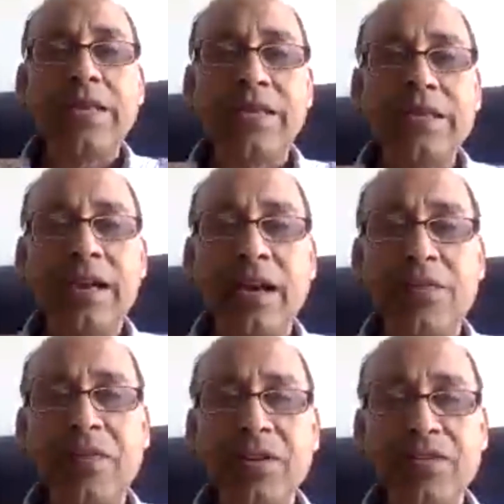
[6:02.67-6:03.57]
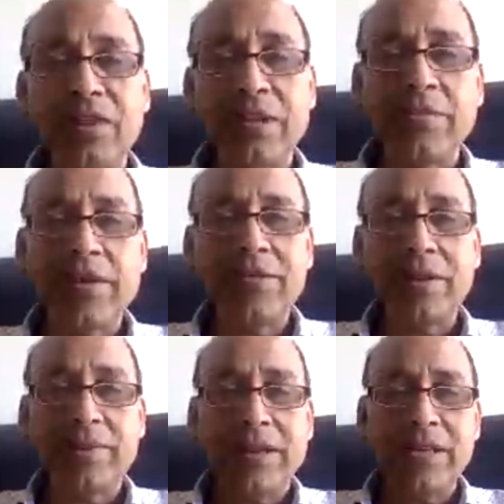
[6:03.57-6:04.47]
C alpha square by
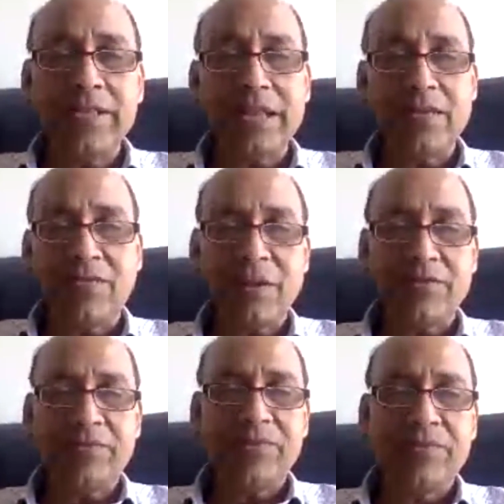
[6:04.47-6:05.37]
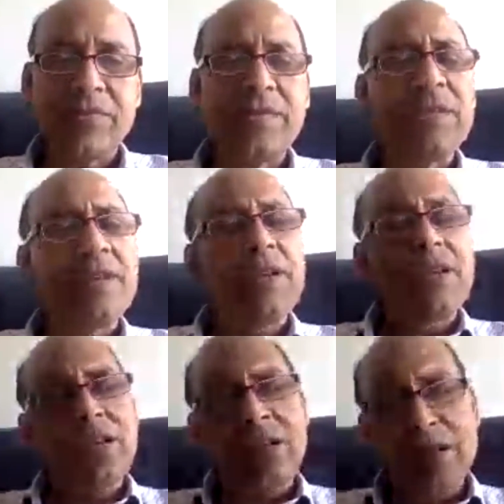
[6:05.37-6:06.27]
1 minus alpha.
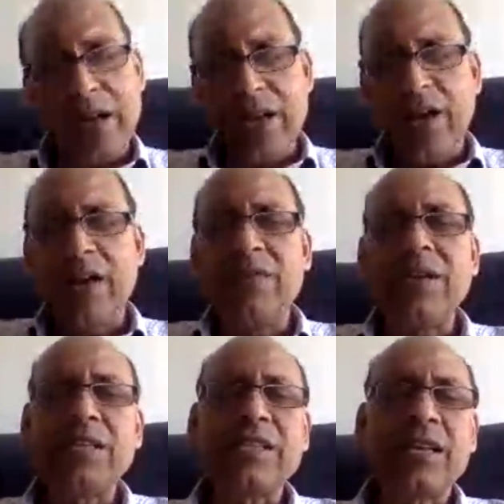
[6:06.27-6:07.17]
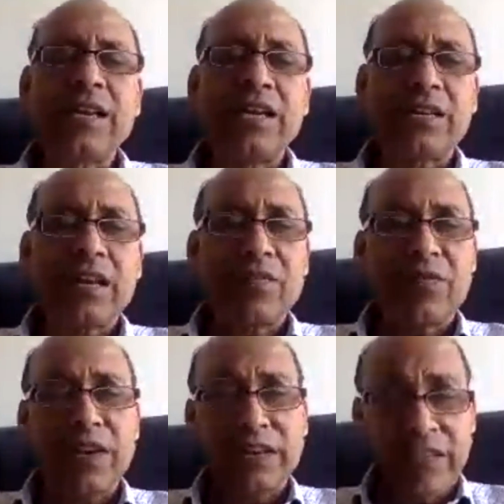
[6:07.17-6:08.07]
You can always neglect
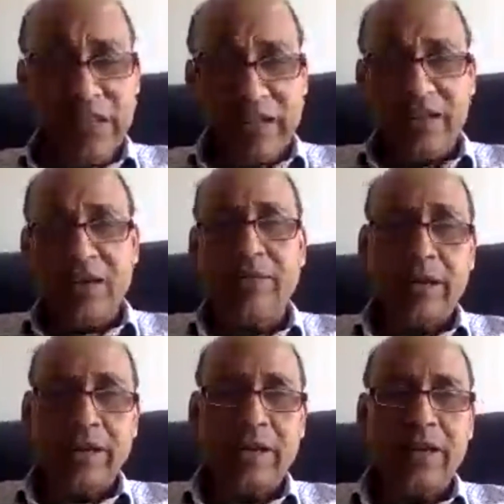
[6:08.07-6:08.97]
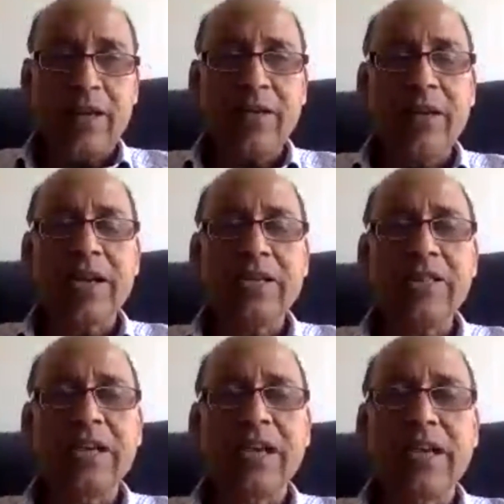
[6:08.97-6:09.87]
alpha in the denominator. You can
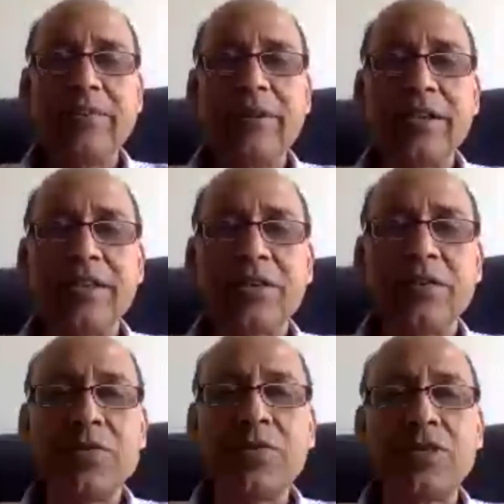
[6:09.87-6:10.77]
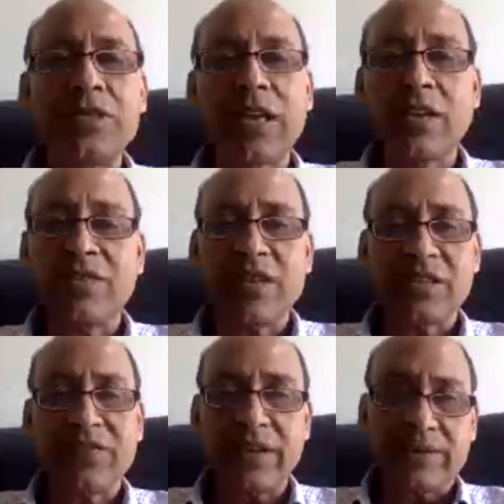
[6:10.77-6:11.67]
say Kb is equal to C alpha
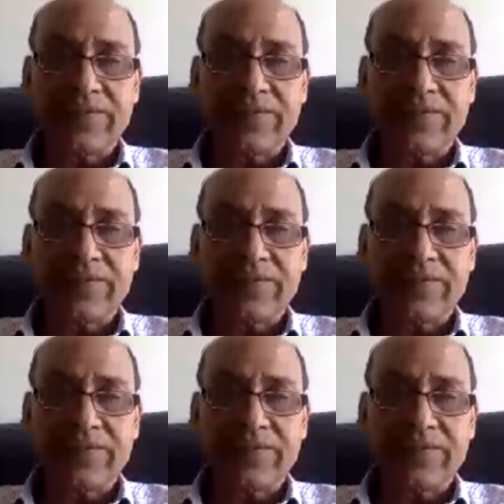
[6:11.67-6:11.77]
square.